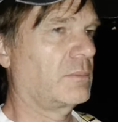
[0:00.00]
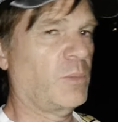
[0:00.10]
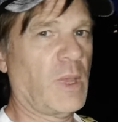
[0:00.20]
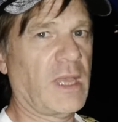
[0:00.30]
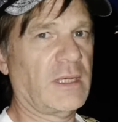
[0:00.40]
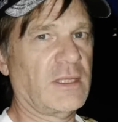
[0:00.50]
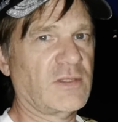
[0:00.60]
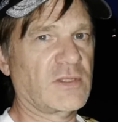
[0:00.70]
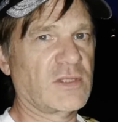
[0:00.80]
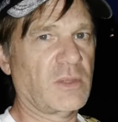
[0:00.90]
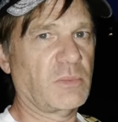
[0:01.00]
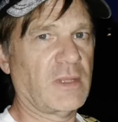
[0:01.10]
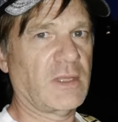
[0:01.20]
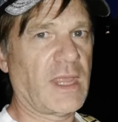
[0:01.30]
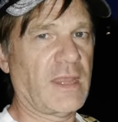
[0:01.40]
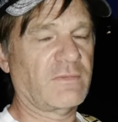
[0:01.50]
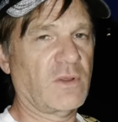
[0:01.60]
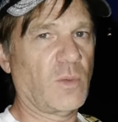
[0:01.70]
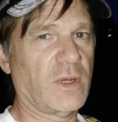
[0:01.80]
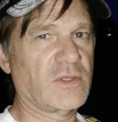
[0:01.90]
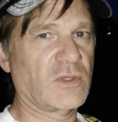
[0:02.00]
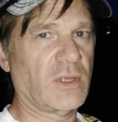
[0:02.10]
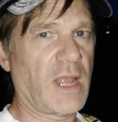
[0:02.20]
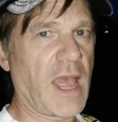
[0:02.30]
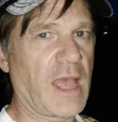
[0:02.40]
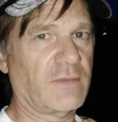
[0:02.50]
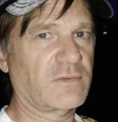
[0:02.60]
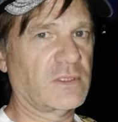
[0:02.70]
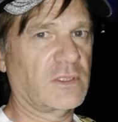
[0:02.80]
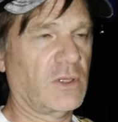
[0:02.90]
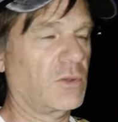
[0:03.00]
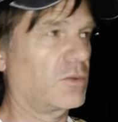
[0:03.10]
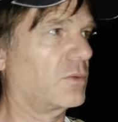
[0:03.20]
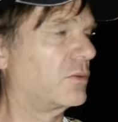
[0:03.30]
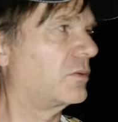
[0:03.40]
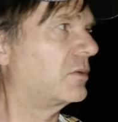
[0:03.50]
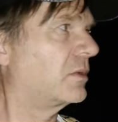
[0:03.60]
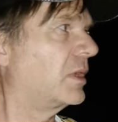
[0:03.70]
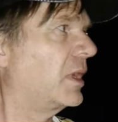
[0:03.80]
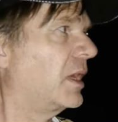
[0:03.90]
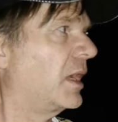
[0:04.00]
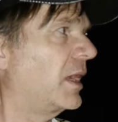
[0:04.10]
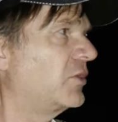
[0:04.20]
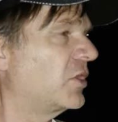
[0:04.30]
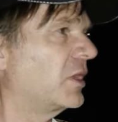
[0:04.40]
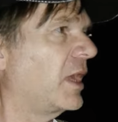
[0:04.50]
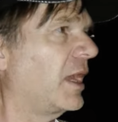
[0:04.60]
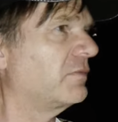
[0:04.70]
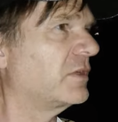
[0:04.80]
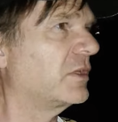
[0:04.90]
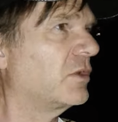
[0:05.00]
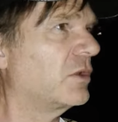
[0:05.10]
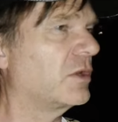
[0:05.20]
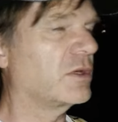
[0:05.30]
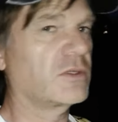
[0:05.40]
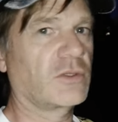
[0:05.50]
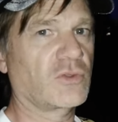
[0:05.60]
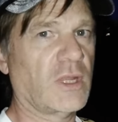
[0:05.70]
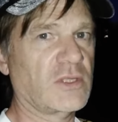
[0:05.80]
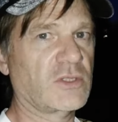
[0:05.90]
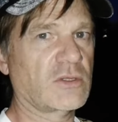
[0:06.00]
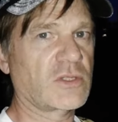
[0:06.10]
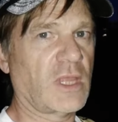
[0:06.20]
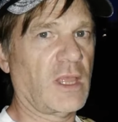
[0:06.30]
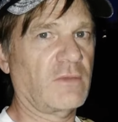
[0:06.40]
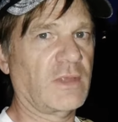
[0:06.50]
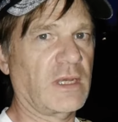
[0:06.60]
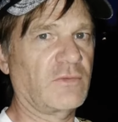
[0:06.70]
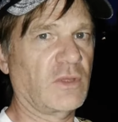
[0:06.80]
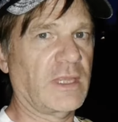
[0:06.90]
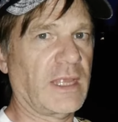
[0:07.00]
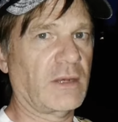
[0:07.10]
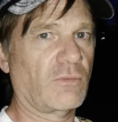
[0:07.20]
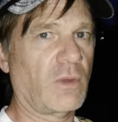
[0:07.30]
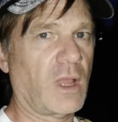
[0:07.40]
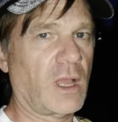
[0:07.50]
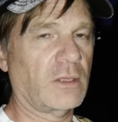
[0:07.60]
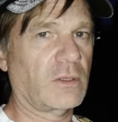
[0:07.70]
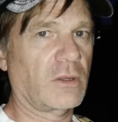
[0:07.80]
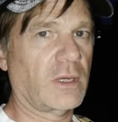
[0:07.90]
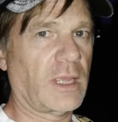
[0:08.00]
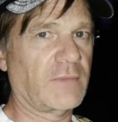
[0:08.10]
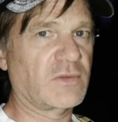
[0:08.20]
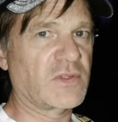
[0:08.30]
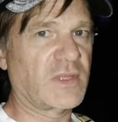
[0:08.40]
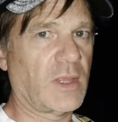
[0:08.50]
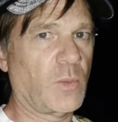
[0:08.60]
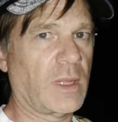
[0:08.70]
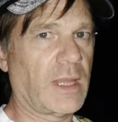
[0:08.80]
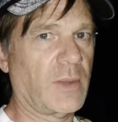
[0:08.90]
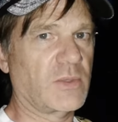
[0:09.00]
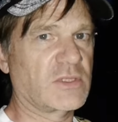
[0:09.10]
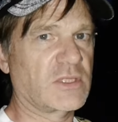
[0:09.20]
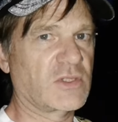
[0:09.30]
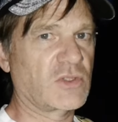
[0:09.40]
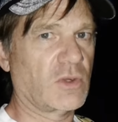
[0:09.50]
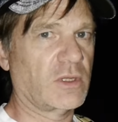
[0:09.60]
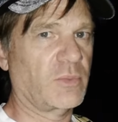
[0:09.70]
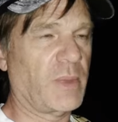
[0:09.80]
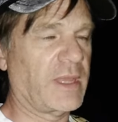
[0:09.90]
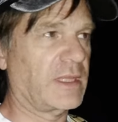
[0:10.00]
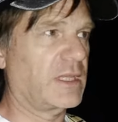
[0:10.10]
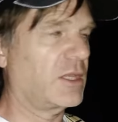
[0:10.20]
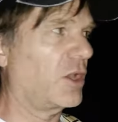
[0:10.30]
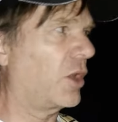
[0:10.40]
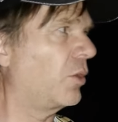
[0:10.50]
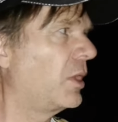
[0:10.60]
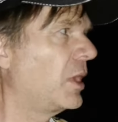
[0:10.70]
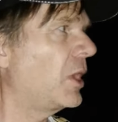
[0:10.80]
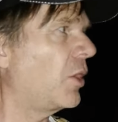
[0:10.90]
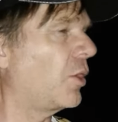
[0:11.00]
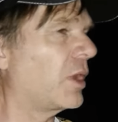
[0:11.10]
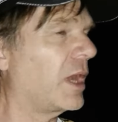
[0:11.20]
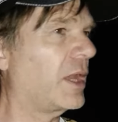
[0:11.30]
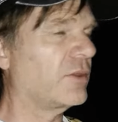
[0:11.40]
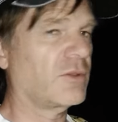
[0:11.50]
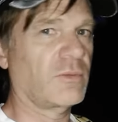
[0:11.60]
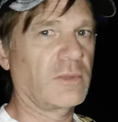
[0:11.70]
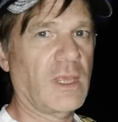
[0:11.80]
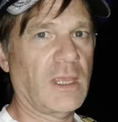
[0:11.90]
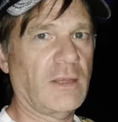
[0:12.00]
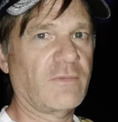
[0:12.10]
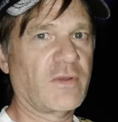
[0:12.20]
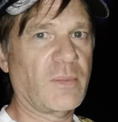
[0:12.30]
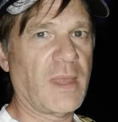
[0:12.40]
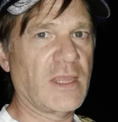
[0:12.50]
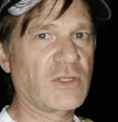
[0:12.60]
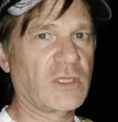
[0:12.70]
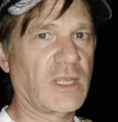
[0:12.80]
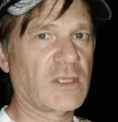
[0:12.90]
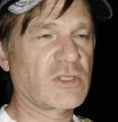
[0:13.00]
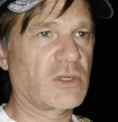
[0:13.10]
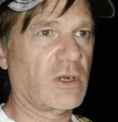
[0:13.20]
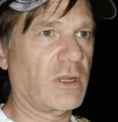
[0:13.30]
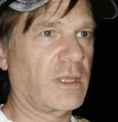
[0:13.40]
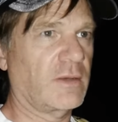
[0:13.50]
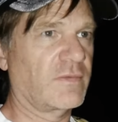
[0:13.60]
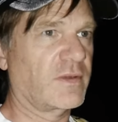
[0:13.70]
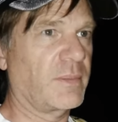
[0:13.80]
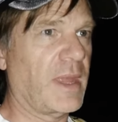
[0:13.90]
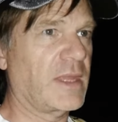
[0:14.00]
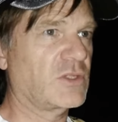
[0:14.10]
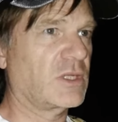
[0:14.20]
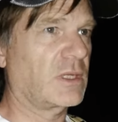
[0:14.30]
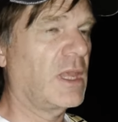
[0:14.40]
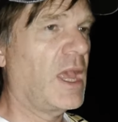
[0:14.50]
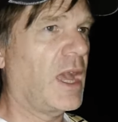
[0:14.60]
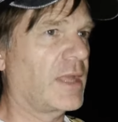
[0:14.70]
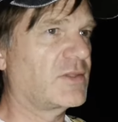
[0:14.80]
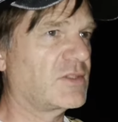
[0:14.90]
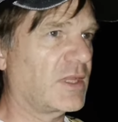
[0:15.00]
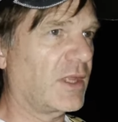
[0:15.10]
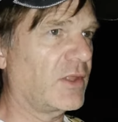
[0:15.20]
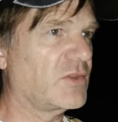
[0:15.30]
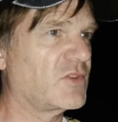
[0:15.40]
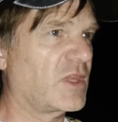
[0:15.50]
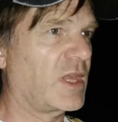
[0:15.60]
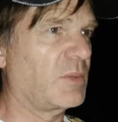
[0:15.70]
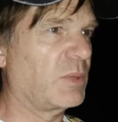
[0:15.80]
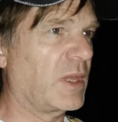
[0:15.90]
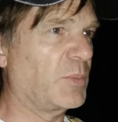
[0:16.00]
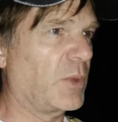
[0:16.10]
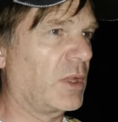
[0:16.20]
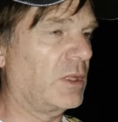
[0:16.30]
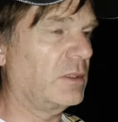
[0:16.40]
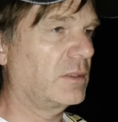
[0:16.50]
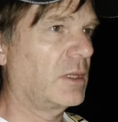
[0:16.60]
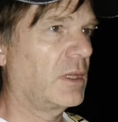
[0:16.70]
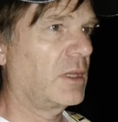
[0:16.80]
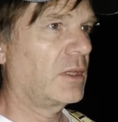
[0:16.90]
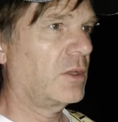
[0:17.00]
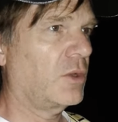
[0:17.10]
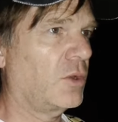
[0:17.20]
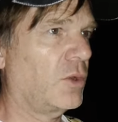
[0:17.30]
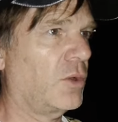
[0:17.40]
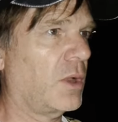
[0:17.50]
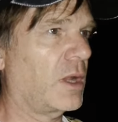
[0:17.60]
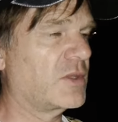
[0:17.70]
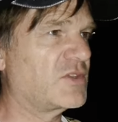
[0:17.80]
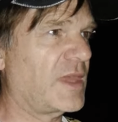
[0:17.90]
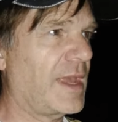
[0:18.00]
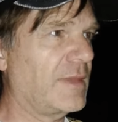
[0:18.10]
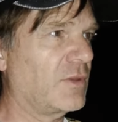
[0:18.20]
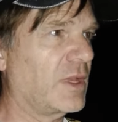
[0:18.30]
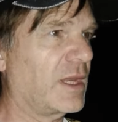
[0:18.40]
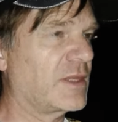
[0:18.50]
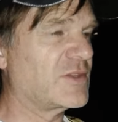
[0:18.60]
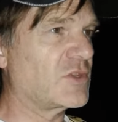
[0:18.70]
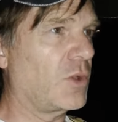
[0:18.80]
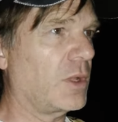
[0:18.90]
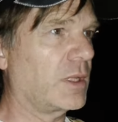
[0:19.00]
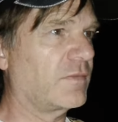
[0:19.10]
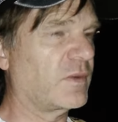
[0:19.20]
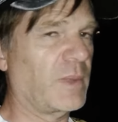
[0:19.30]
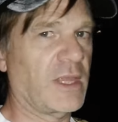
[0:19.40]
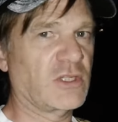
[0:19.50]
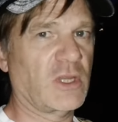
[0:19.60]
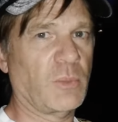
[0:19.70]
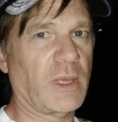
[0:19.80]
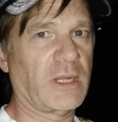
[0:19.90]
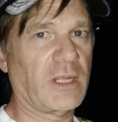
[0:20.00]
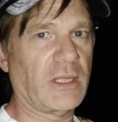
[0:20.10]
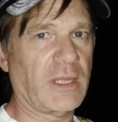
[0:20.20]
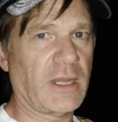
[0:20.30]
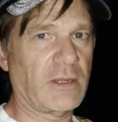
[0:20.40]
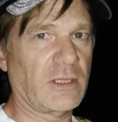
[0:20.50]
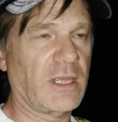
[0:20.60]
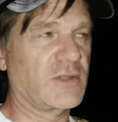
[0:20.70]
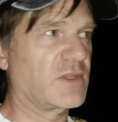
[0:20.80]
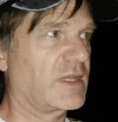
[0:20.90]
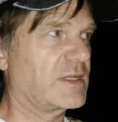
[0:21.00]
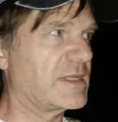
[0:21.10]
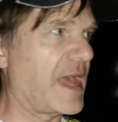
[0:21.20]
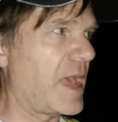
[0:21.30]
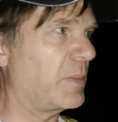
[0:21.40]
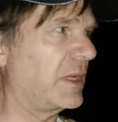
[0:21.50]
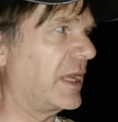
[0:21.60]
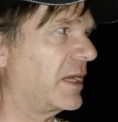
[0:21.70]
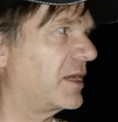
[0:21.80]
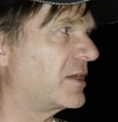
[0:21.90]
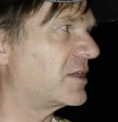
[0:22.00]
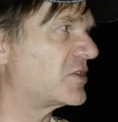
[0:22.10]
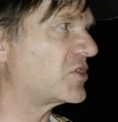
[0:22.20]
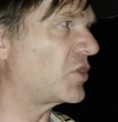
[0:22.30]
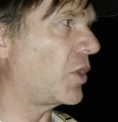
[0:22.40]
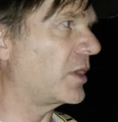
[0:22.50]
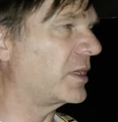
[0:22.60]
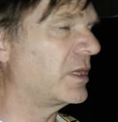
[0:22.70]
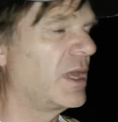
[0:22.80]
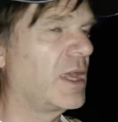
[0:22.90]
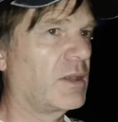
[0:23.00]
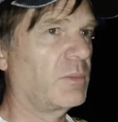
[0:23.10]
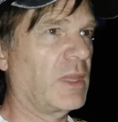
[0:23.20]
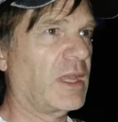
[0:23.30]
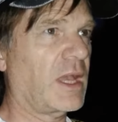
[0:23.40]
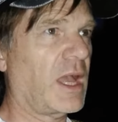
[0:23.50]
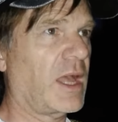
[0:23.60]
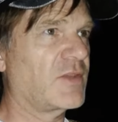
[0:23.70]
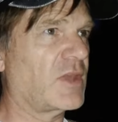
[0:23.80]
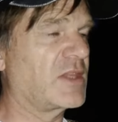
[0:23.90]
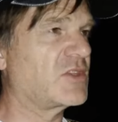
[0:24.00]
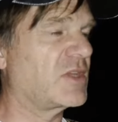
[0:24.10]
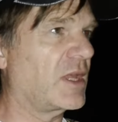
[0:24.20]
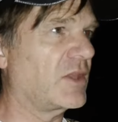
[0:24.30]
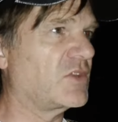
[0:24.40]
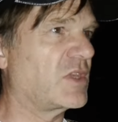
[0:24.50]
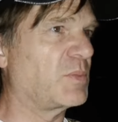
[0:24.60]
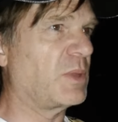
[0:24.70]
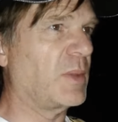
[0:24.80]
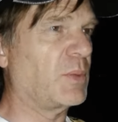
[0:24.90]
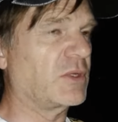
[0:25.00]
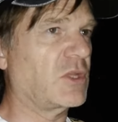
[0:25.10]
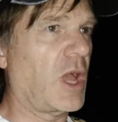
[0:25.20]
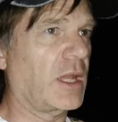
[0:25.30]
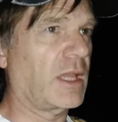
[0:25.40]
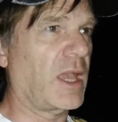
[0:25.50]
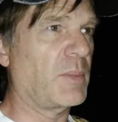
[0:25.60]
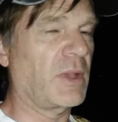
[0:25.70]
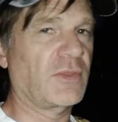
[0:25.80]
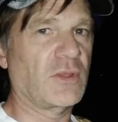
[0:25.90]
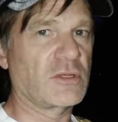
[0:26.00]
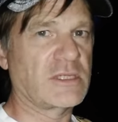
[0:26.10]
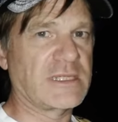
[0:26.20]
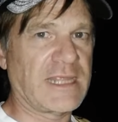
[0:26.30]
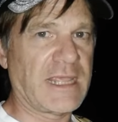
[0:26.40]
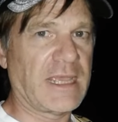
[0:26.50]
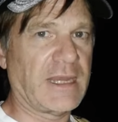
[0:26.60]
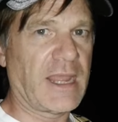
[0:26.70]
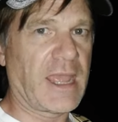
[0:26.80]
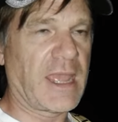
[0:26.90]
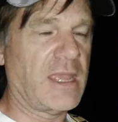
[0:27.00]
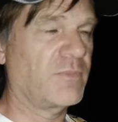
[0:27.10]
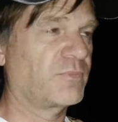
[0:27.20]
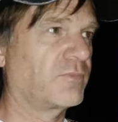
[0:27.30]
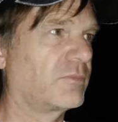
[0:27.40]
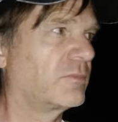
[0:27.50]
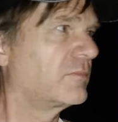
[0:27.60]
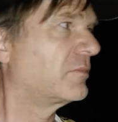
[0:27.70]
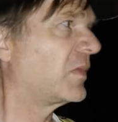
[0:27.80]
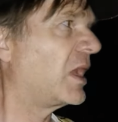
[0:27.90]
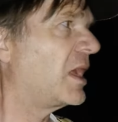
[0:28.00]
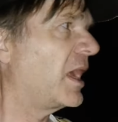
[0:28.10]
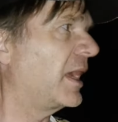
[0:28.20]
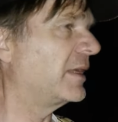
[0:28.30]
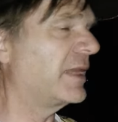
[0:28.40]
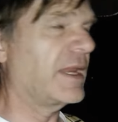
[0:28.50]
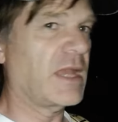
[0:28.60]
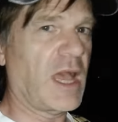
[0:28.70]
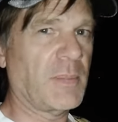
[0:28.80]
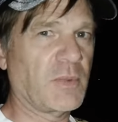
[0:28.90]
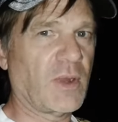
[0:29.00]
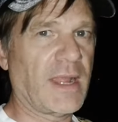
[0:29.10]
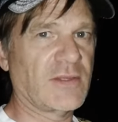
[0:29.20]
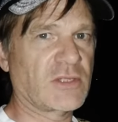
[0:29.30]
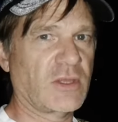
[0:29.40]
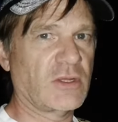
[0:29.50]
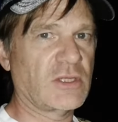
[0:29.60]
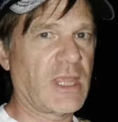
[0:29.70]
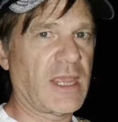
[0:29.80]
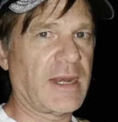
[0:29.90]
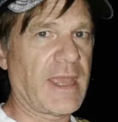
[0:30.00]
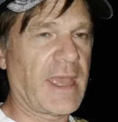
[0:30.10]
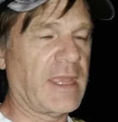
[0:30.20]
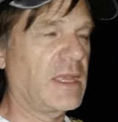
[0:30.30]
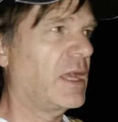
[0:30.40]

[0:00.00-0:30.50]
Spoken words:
But this is something that everyone is going to have to do. And you're going to have to learn to trust yourself. And if you get it wrong, you're going to have to say, well, I was distorted by ego or other information, external information. I still see people who are saying they're getting soul information, but clearly it's contaminated and distorted, because I still see people talking about their DNA and getting upgrades to their DNA.